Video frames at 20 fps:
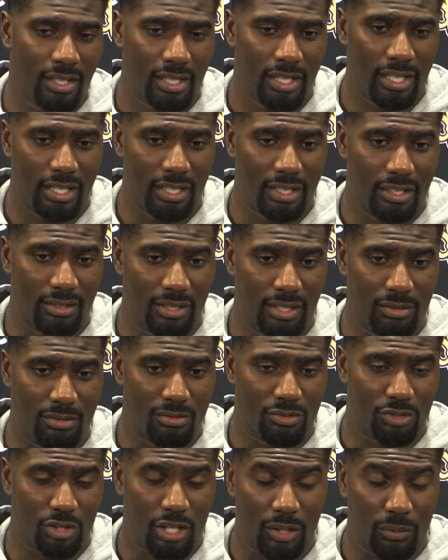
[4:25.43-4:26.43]

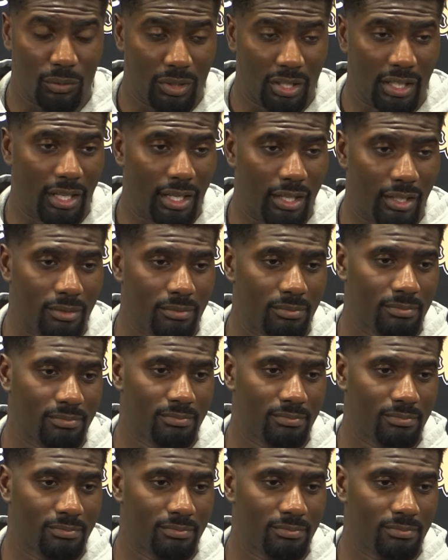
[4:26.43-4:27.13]
and trying to win a game.